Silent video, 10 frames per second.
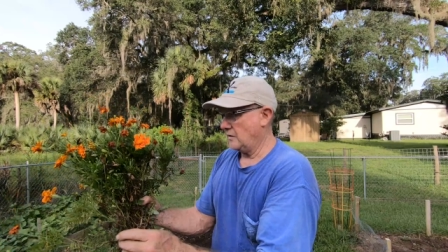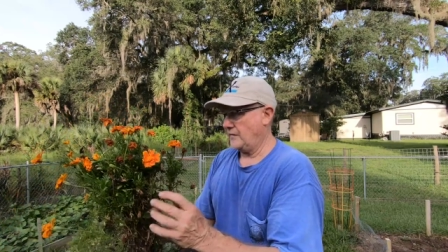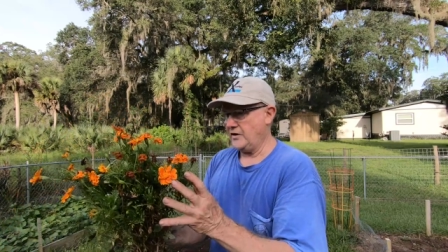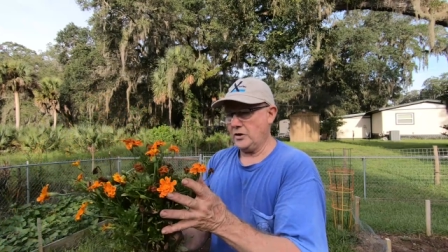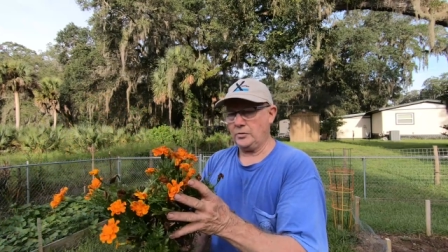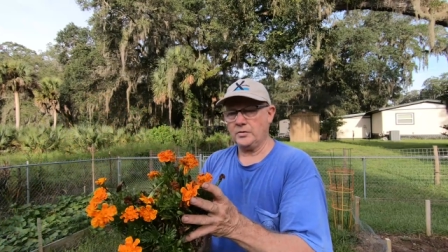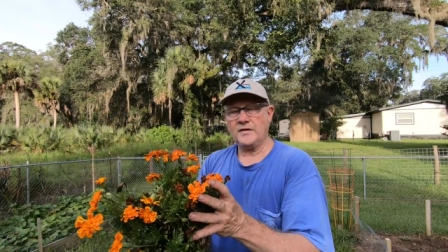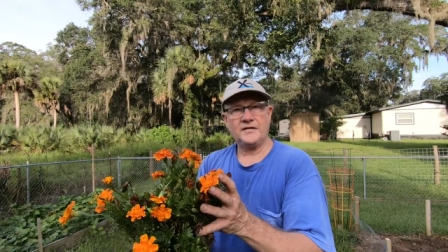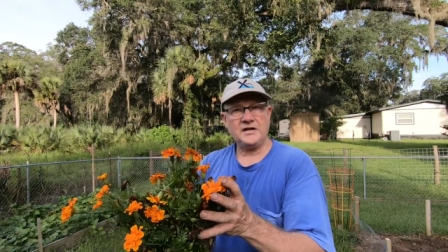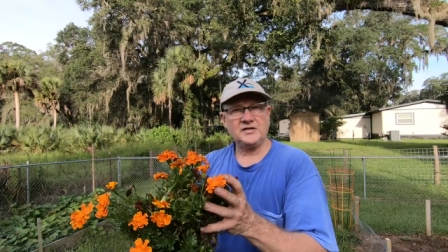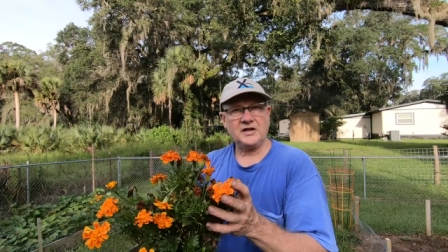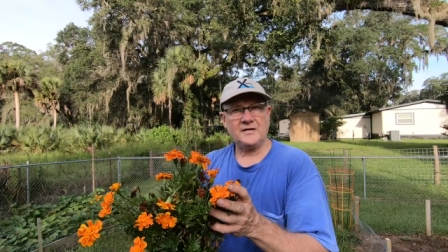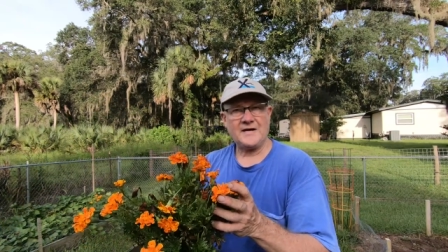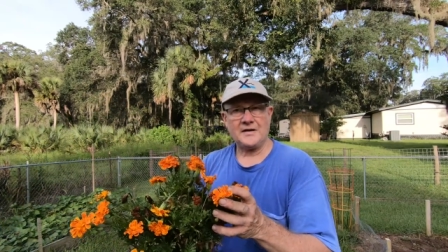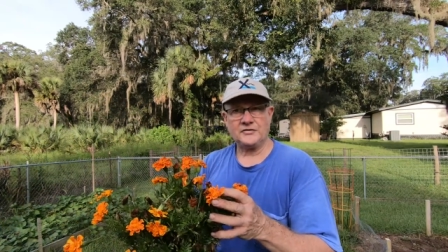of the odor that these
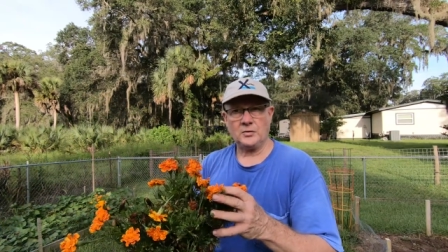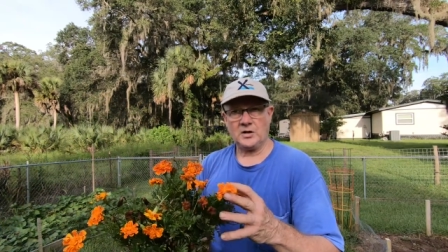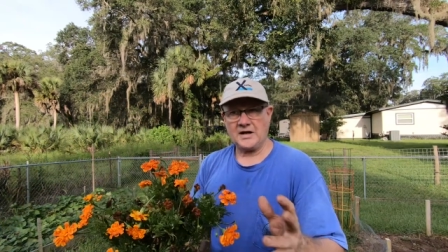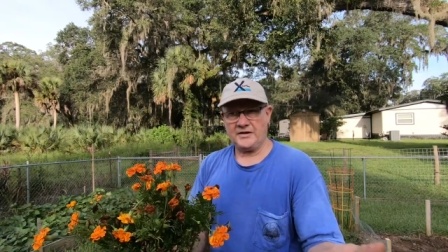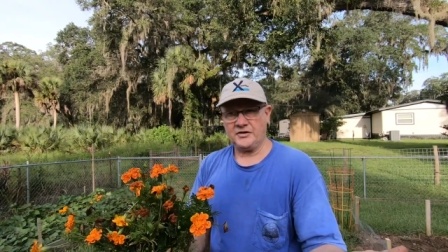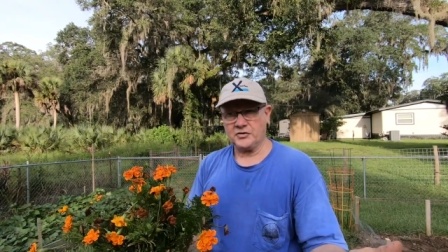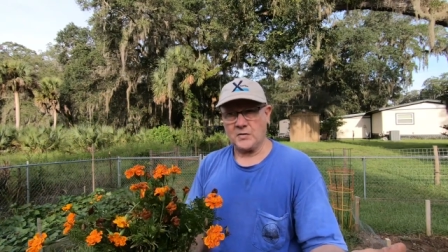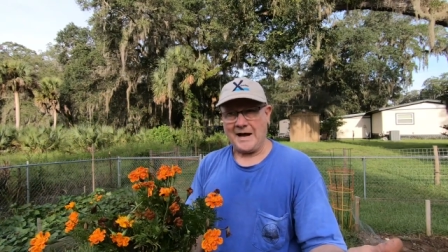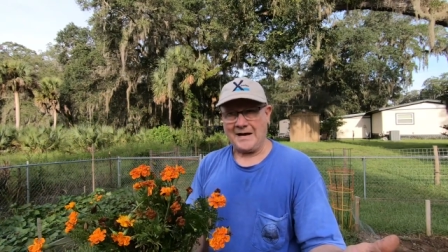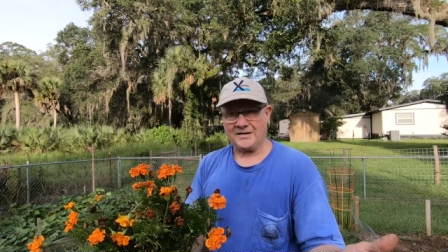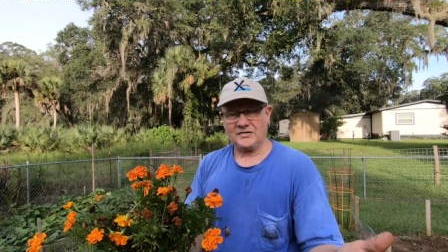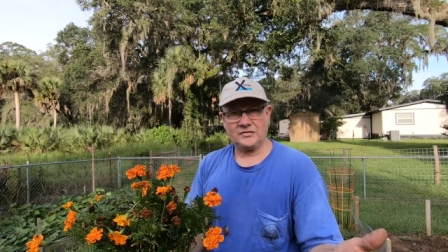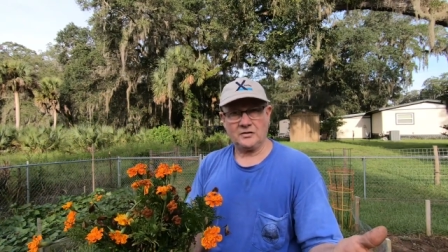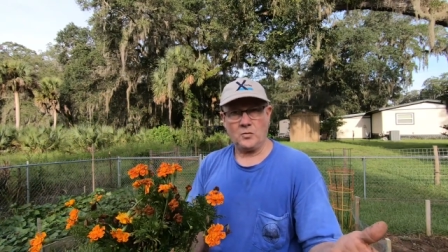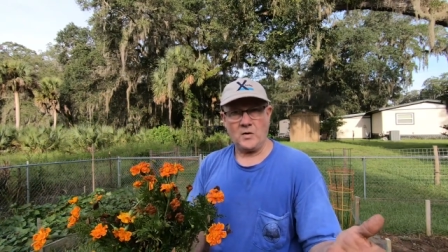give out, so it kind of
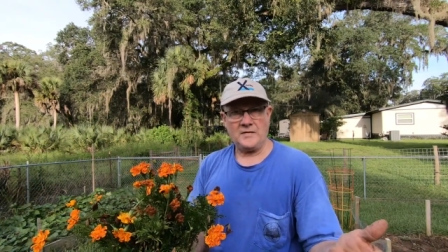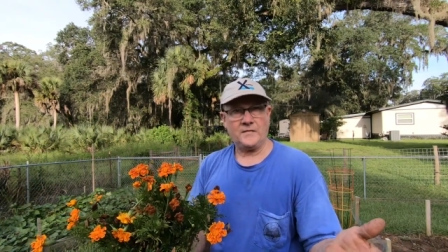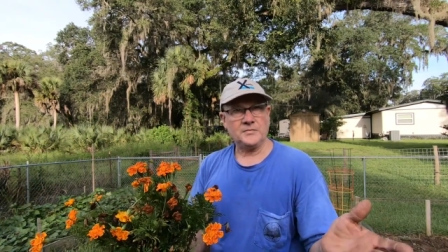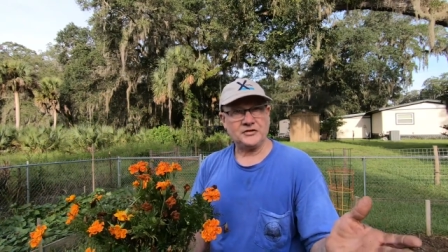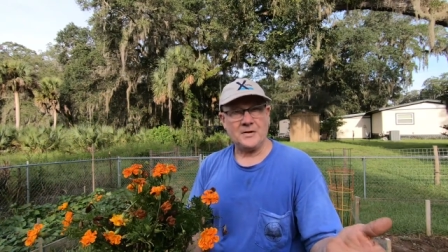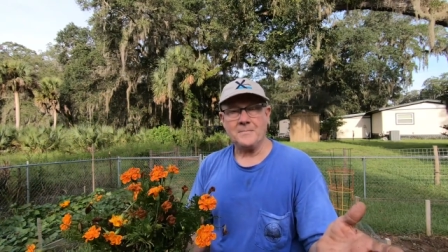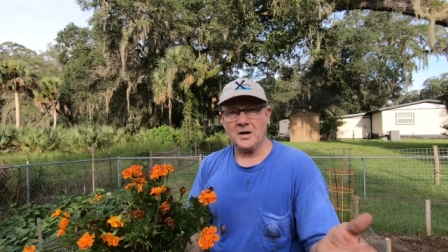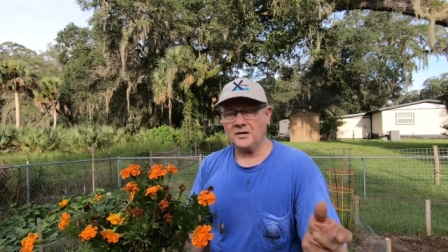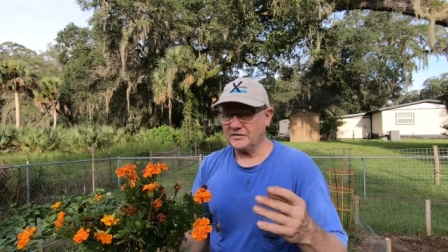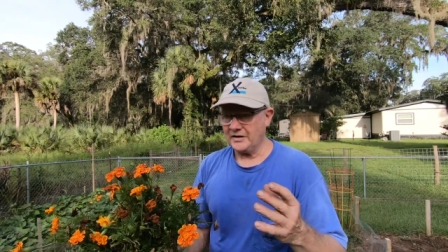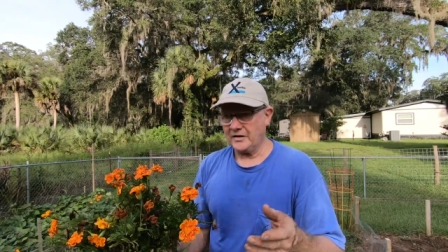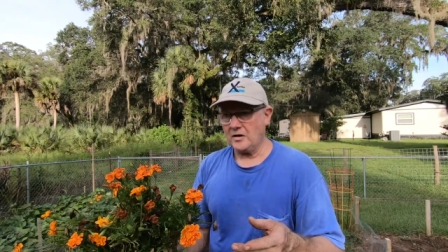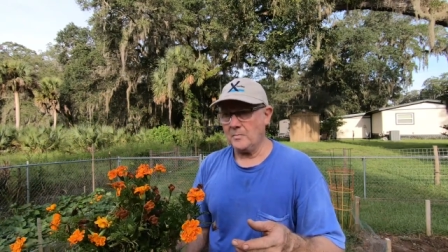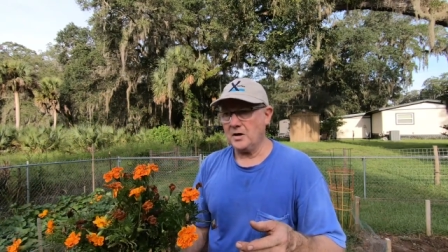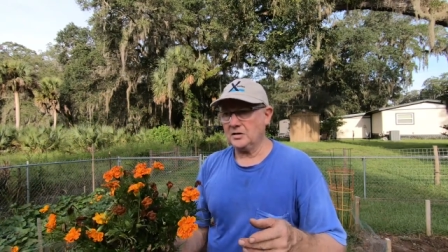detracts away from some bugs, not
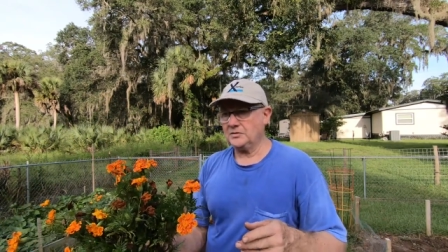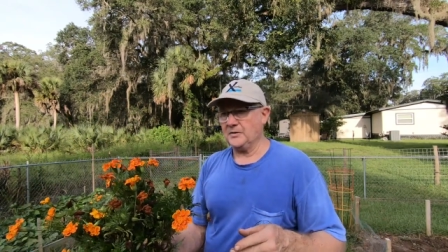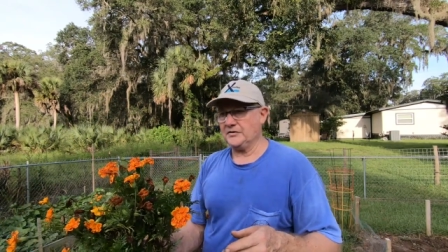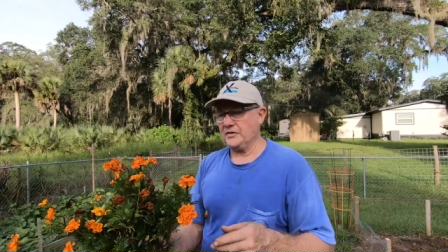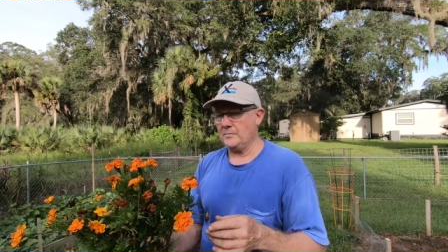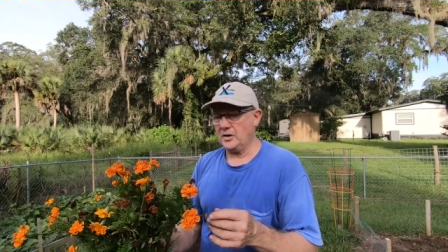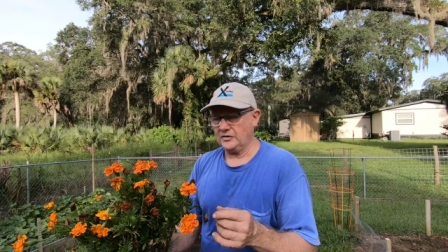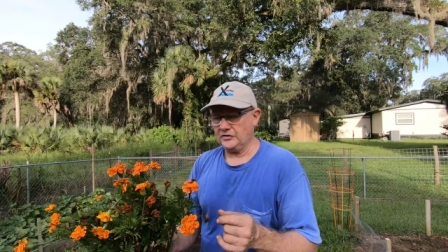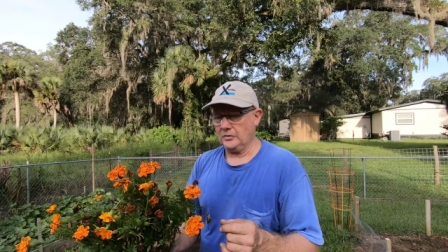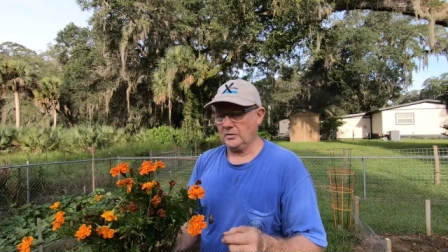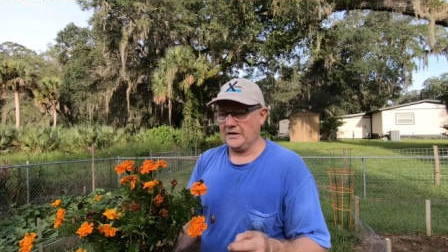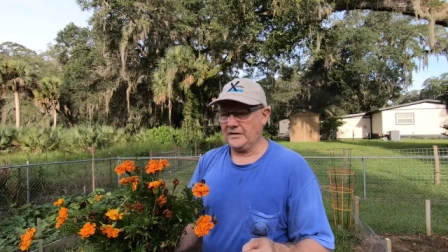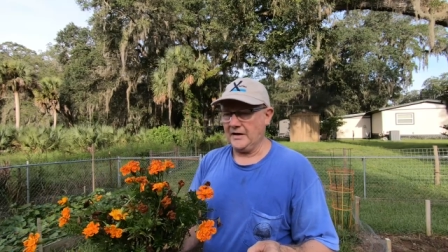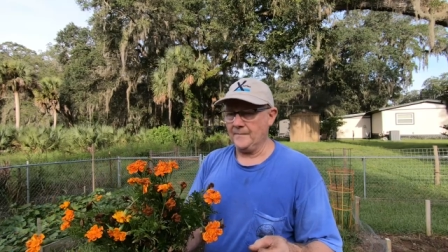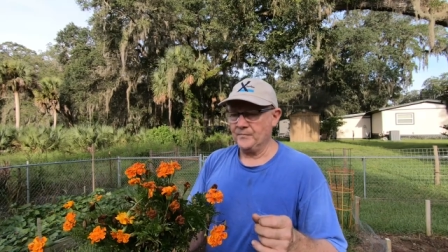all bugs, but some bugs don't like
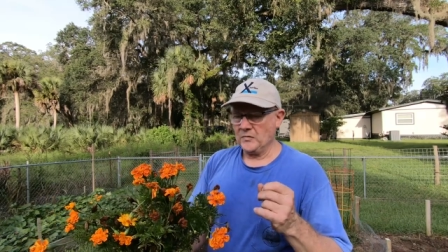that.